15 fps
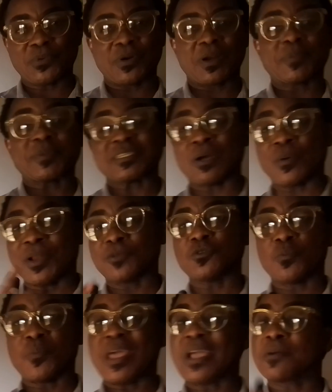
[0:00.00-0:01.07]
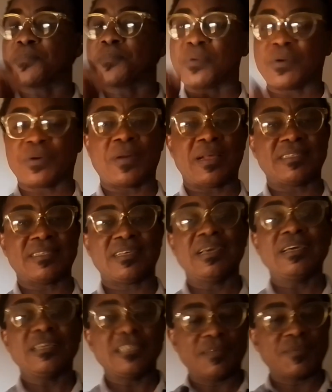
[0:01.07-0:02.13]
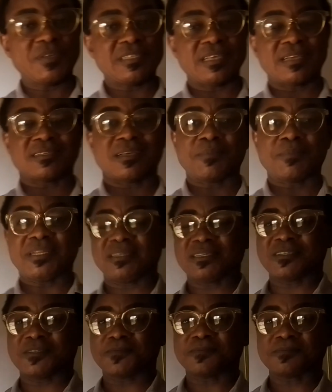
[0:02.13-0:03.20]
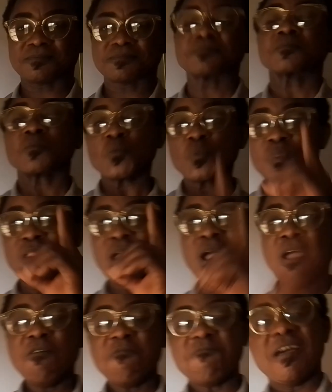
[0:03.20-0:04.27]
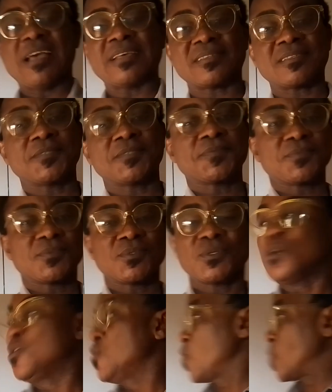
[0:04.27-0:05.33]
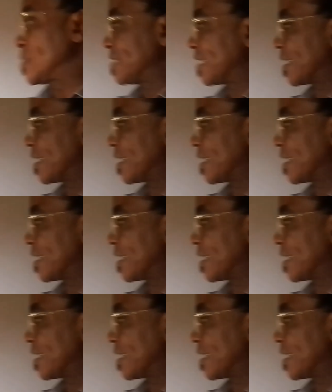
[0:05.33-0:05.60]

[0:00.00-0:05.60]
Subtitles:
progress, because I want you to make progress in this examination. First, we'll